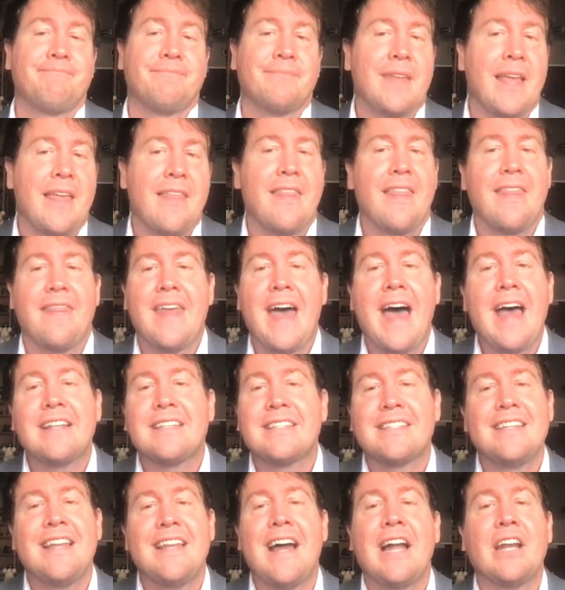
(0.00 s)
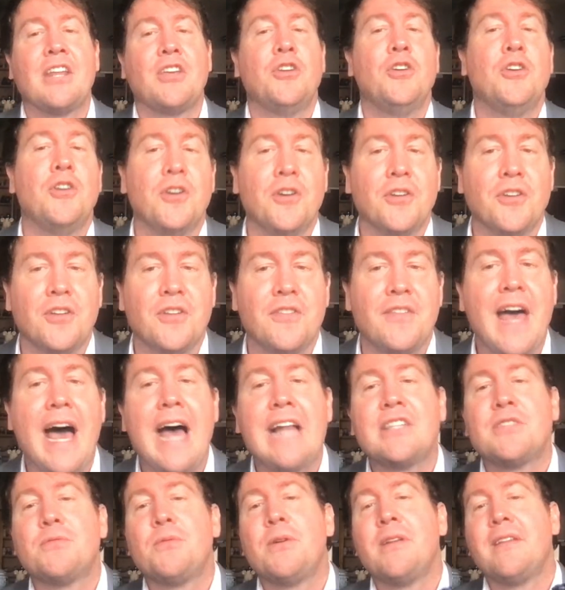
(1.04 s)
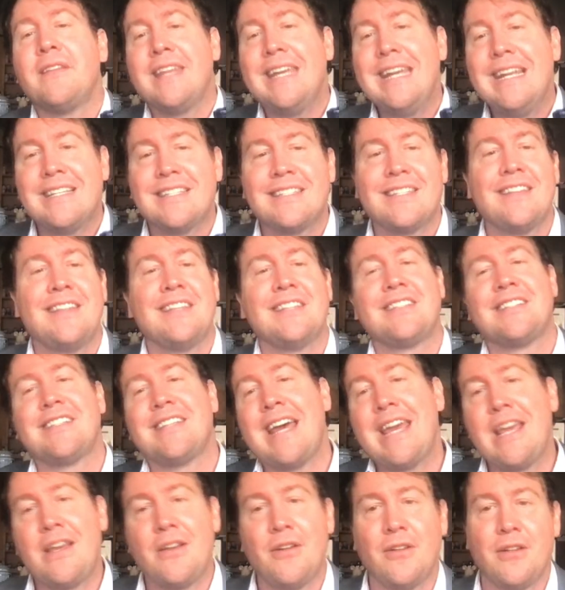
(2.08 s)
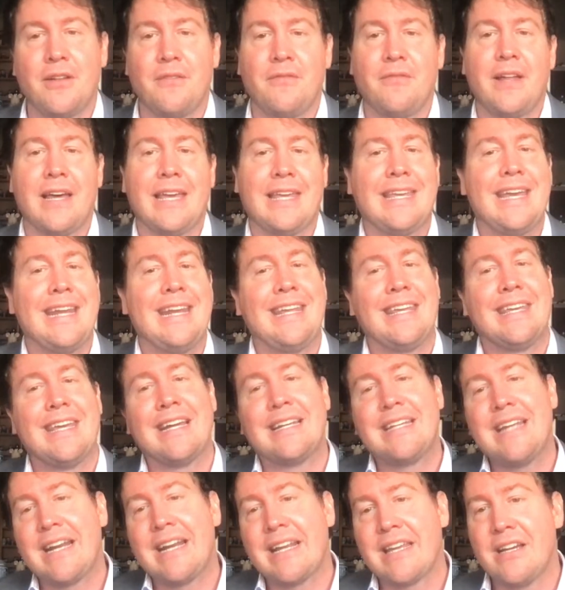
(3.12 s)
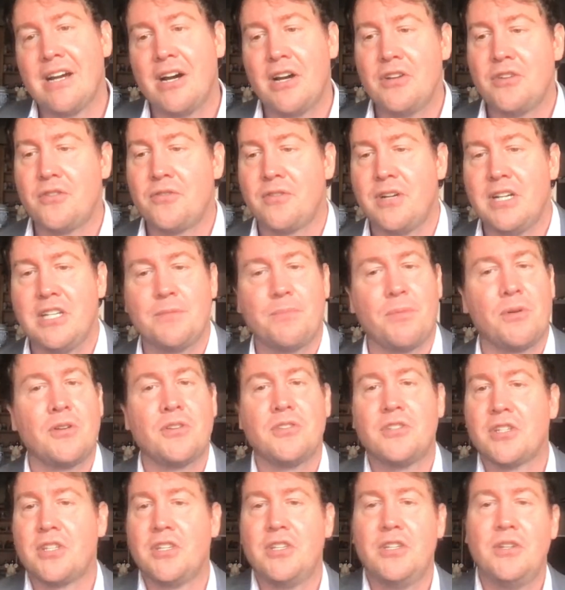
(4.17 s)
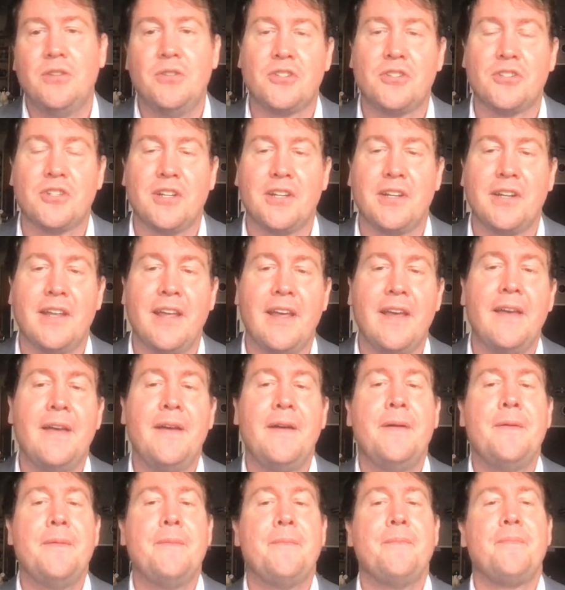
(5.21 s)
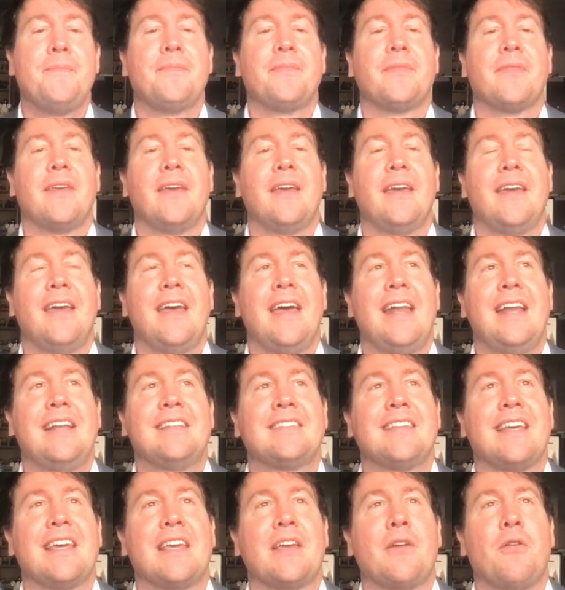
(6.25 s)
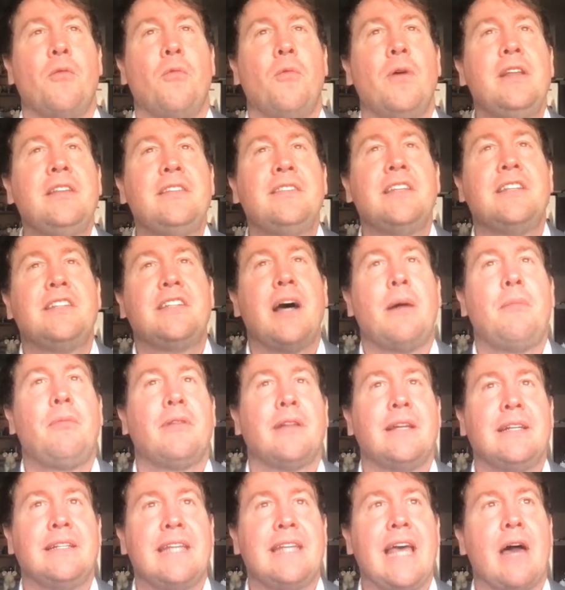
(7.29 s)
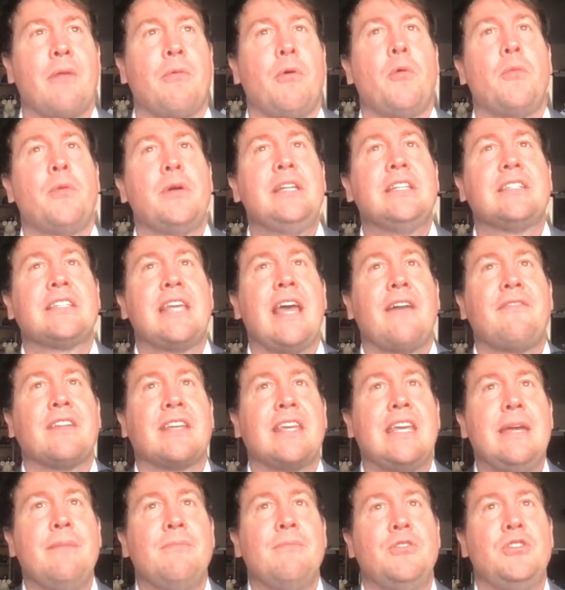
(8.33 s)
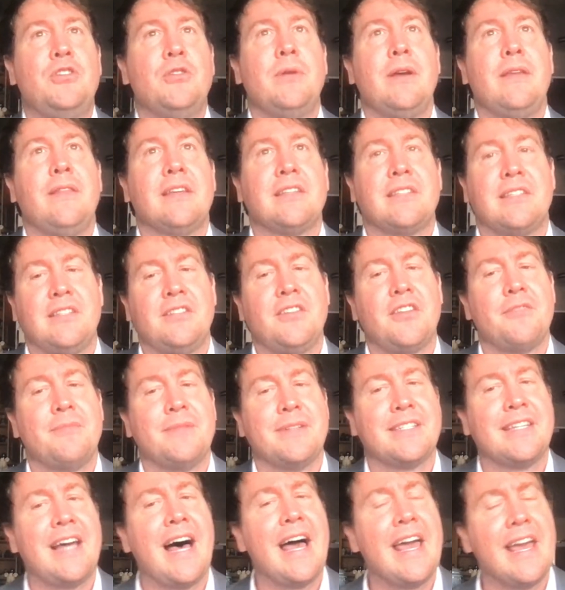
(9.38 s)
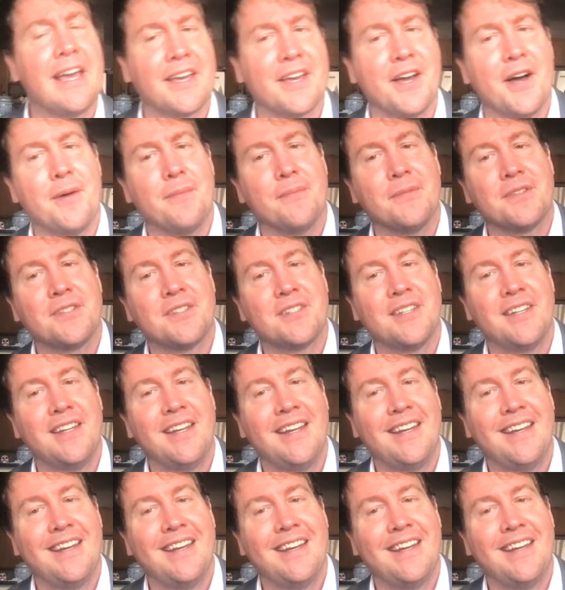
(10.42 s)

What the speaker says: That's not good. That's what leads to this cycle of like getting kicked out of countries, persecution. And it's like, what is the doubling down? Well, we just have to keep doing this until the Messiah comes.